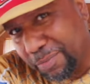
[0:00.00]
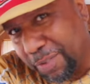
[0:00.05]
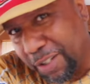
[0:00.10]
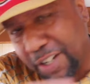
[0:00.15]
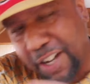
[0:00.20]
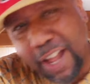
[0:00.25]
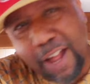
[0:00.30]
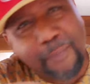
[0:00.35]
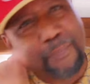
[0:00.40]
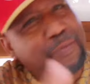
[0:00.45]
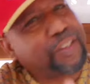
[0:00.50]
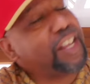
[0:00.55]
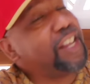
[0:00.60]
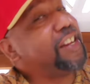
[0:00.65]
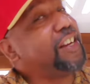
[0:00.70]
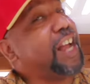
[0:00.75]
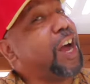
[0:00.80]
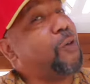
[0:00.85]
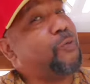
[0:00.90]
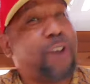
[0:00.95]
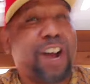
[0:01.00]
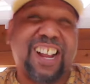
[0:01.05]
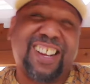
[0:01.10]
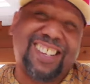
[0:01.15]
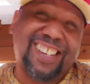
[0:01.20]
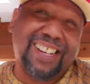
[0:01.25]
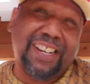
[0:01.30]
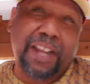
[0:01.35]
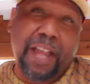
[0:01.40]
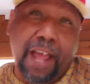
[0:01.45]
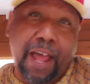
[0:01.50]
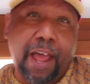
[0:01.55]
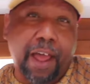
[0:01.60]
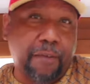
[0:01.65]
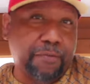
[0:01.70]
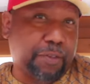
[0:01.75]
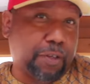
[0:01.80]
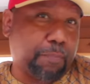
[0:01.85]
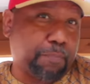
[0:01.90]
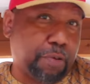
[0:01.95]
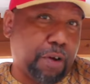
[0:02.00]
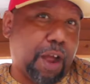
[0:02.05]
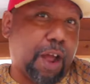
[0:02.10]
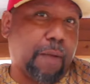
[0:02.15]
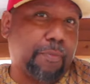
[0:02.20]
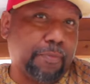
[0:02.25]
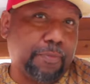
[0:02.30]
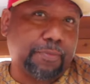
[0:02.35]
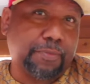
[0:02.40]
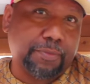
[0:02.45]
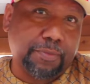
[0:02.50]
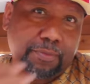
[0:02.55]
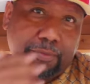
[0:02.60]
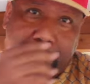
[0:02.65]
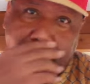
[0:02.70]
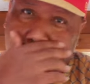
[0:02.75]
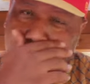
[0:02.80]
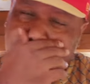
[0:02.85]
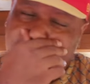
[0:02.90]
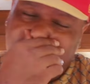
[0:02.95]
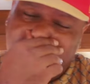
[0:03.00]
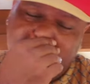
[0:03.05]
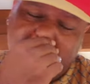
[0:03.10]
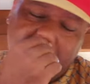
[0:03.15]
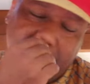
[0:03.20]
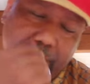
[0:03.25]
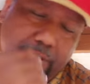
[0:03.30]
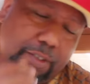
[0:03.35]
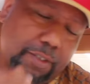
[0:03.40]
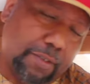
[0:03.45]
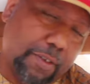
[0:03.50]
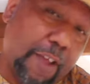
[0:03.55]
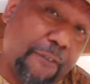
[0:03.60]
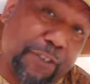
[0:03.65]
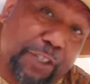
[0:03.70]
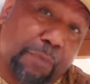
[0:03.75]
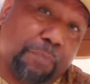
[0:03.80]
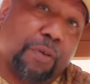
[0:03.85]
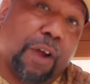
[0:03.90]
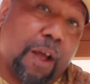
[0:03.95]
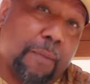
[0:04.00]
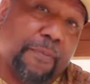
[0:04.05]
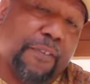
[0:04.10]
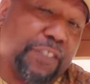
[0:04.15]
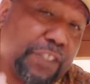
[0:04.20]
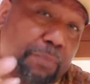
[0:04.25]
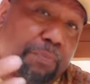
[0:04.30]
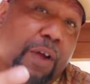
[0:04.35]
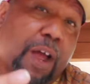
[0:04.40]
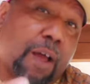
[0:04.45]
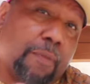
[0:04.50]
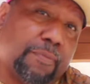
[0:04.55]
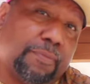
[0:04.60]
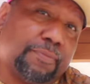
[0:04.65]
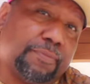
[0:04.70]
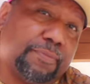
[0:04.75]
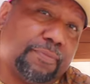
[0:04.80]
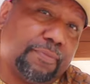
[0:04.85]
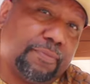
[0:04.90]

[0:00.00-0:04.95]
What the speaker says: But now I'm telling you, I watched it live, it's a problem. If it's a problem, if it's a problem.